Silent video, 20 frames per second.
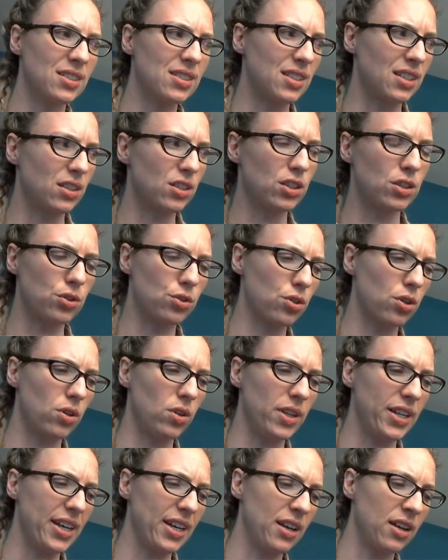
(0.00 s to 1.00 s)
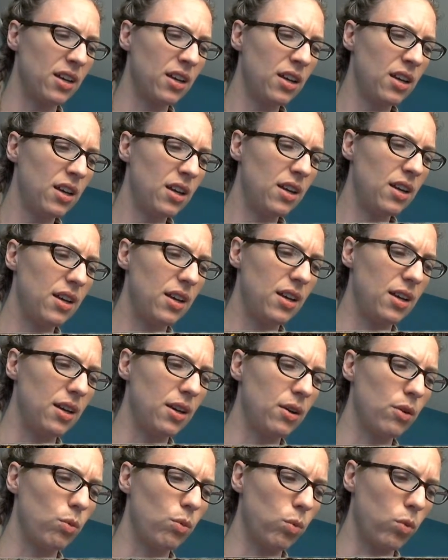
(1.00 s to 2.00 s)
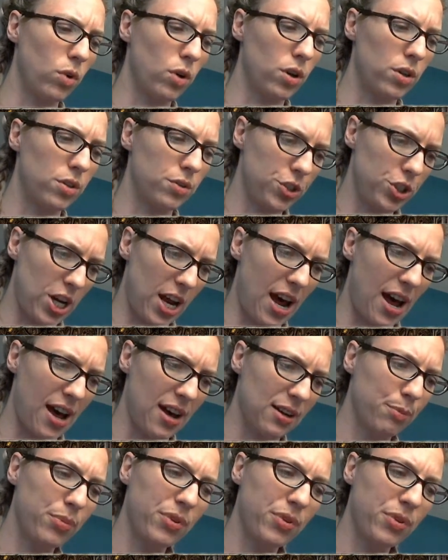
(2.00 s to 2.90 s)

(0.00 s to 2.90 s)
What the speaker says: than controlling a warjack,